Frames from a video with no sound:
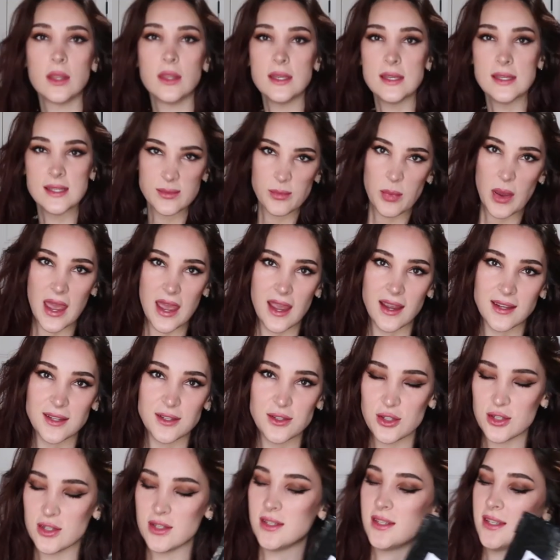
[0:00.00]
of these
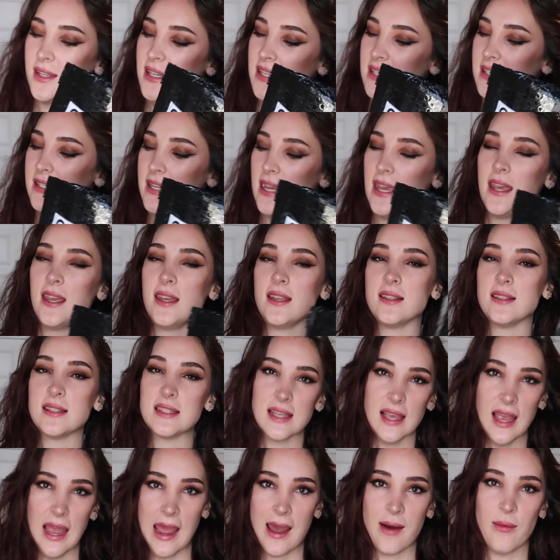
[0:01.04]
packages
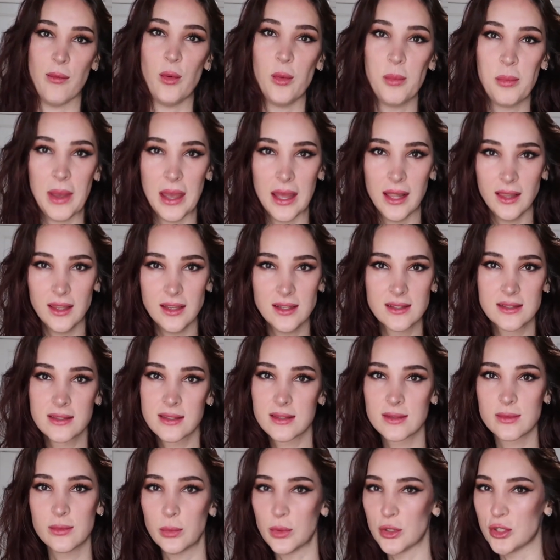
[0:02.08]
contains owl
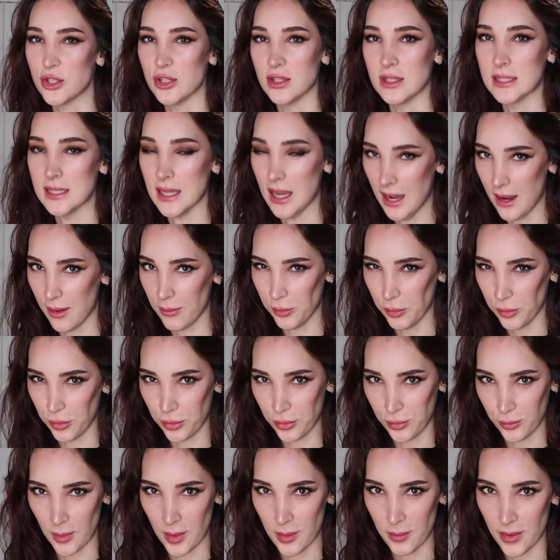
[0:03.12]
pellets, which is owl
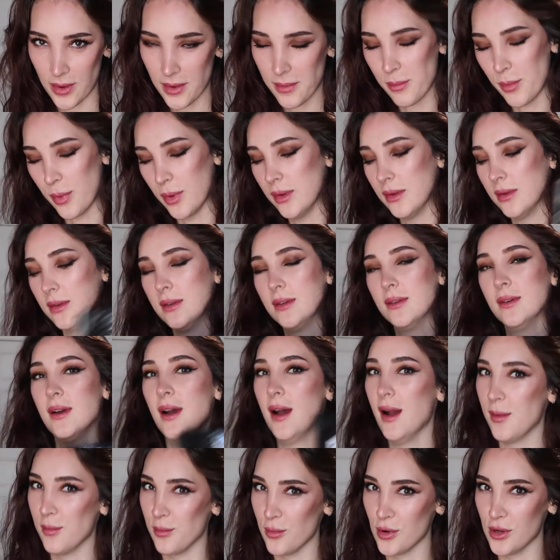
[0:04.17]
throw up.
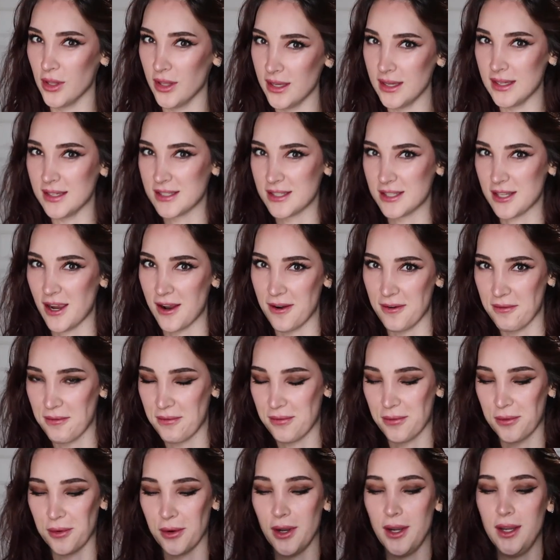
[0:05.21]
I'm really excited
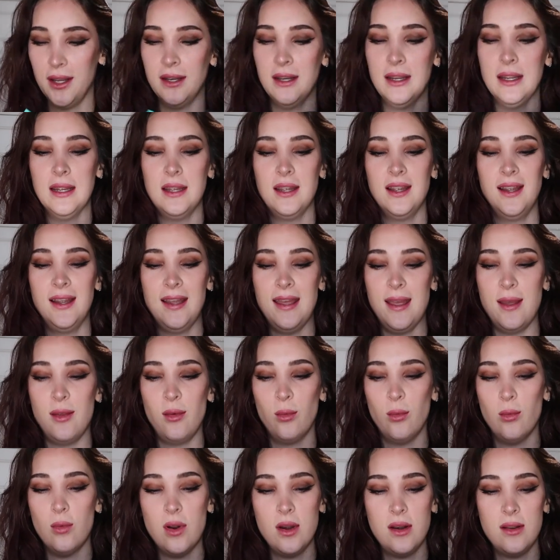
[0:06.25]
for it.
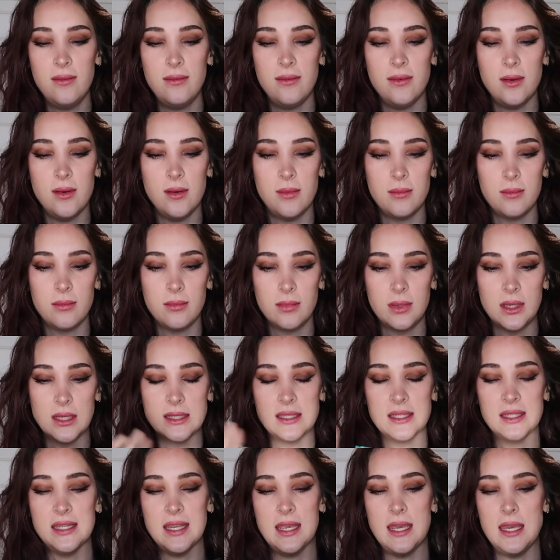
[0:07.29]
And one of them
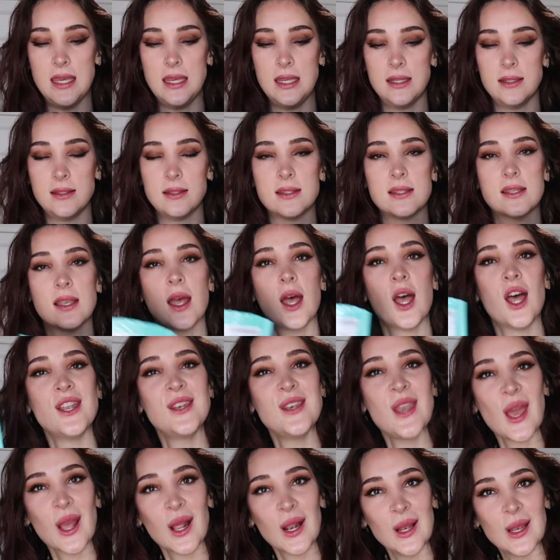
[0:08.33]
contains a
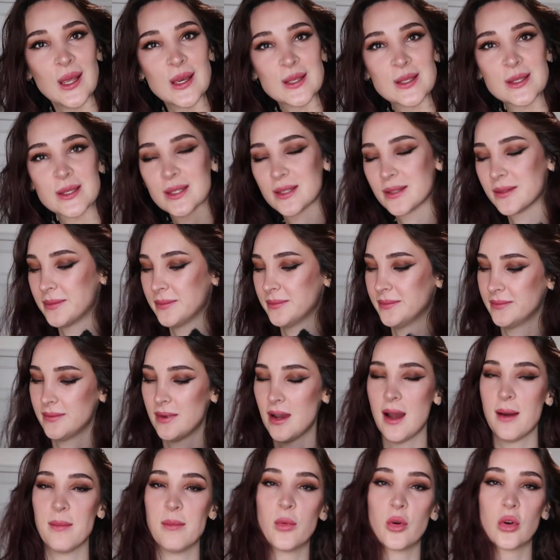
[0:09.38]
necklace.
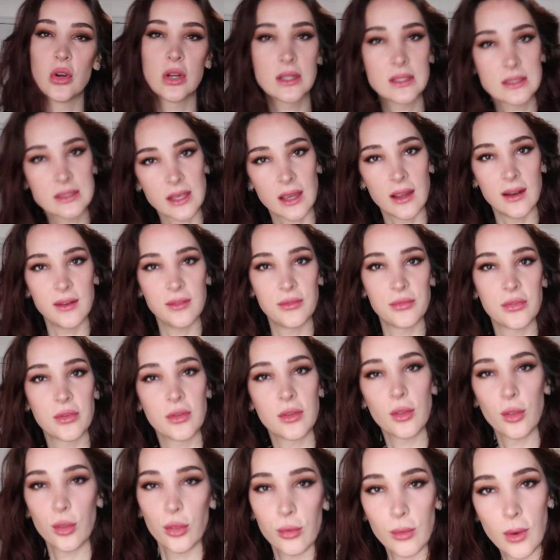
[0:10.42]
I'm more excited for
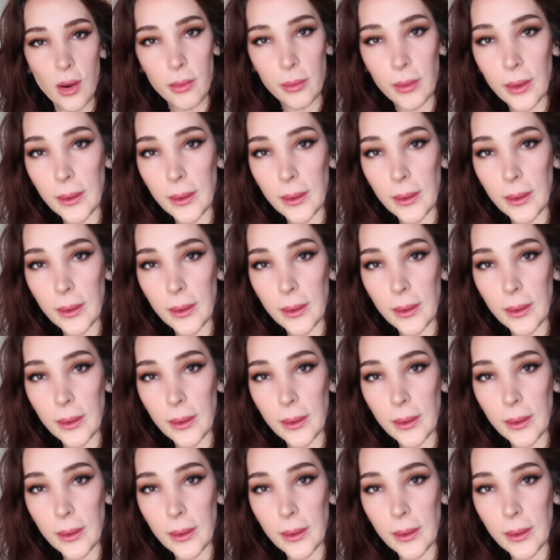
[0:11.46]
the throw